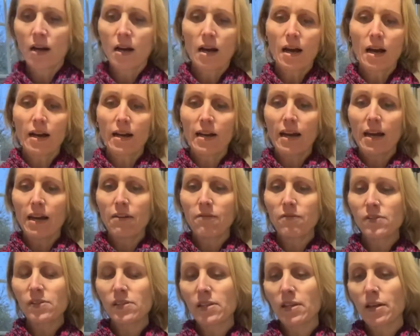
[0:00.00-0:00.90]
I have
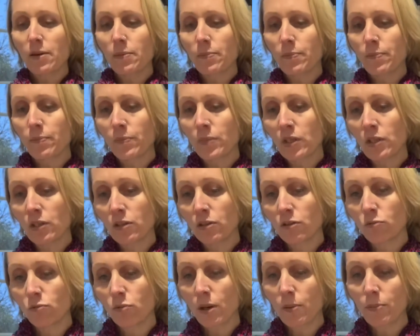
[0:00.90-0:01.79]
some
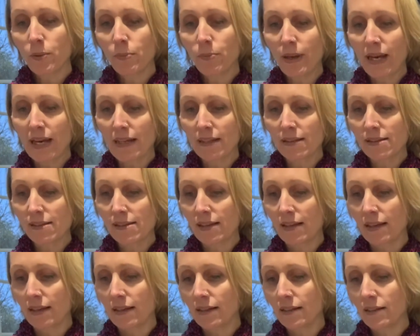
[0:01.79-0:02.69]
rubber bands
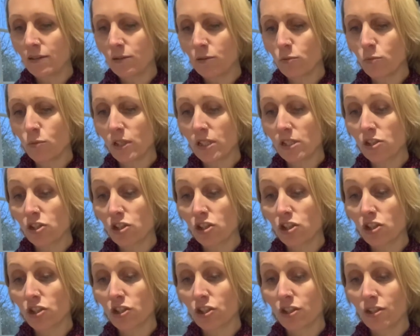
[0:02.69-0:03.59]
here,
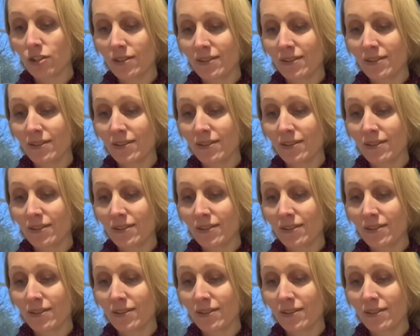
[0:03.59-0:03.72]
which